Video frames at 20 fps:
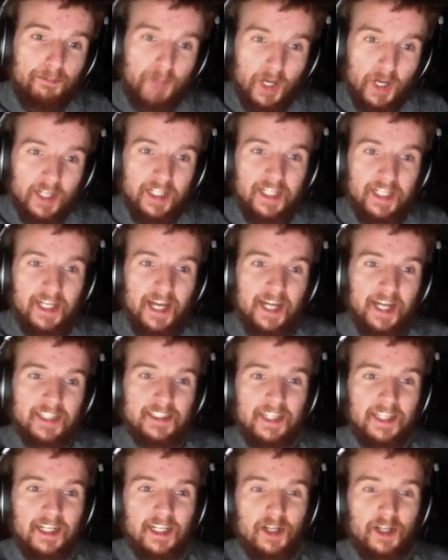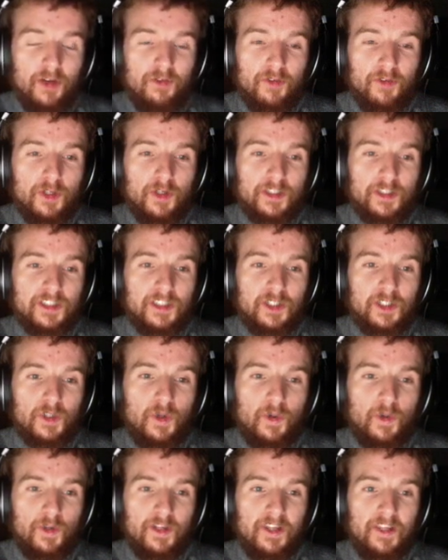but he accidentally overcooks the
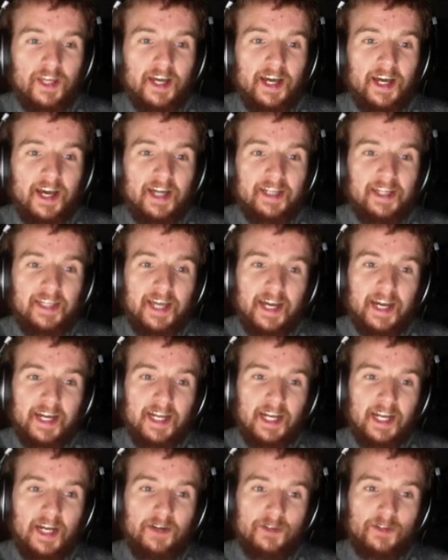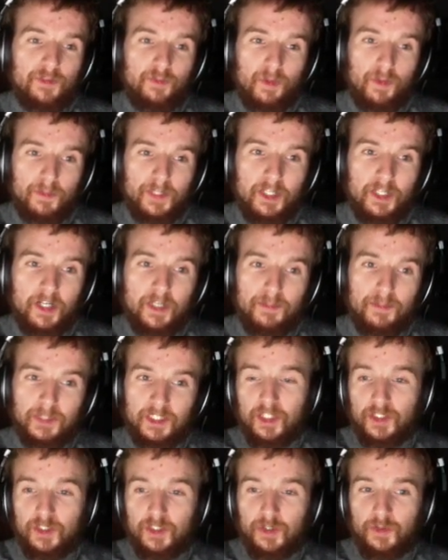corner there, and that allows Robin
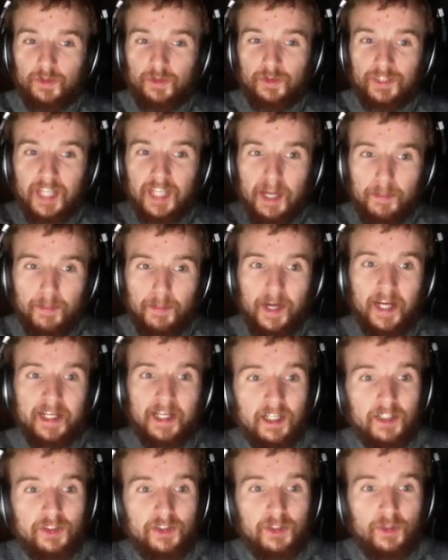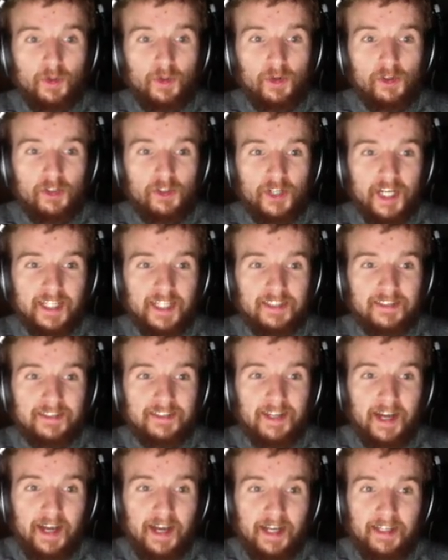Coppicer to get back to Julius
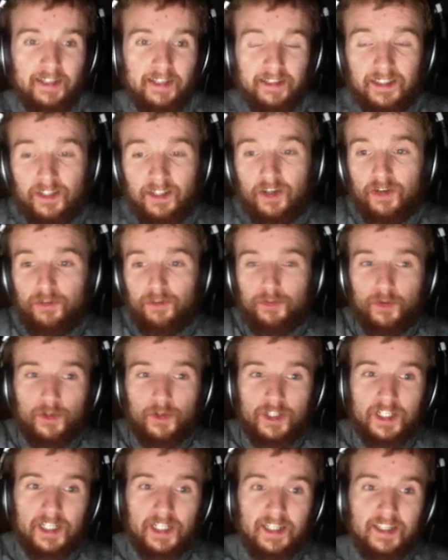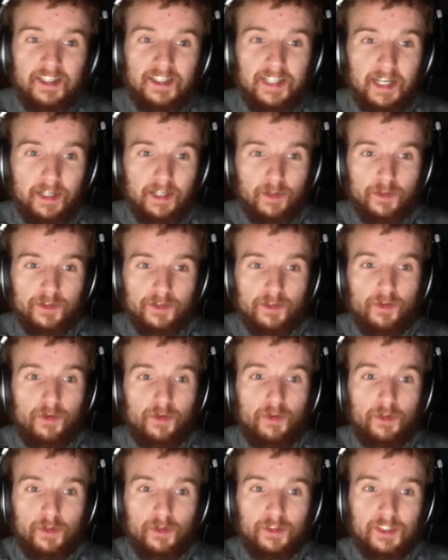Johansen, and unfortunately the Dane also
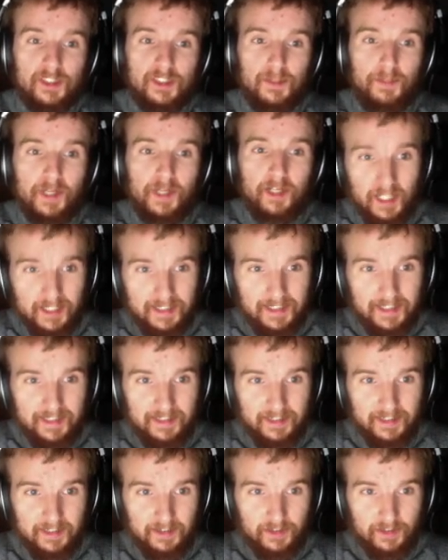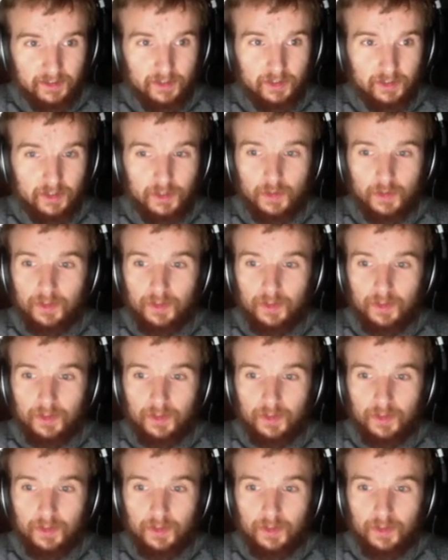loses a bit of distance to the